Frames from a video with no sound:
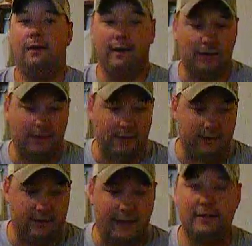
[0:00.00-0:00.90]

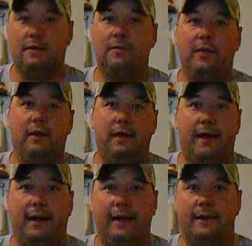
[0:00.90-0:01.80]
And that's something
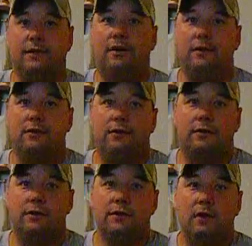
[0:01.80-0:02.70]
that as
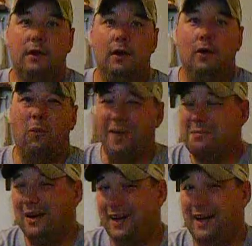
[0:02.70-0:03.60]
hunters we
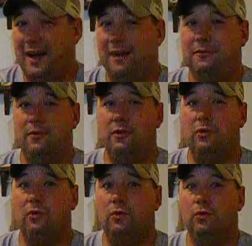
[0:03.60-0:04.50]
might have
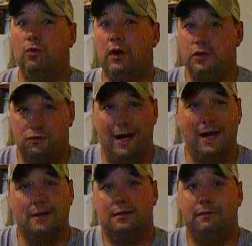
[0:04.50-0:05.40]
to
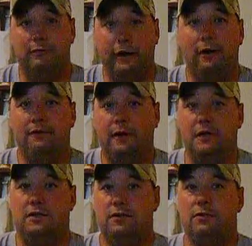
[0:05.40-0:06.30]
address very,
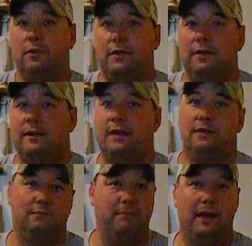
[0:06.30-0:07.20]
very soon. Within the
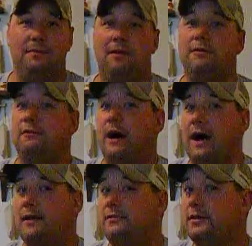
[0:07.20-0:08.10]
next maybe
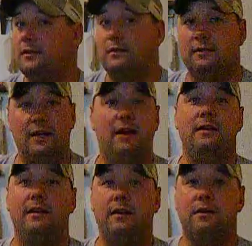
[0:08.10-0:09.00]
5 to
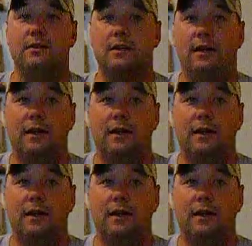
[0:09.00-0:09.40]
10 years,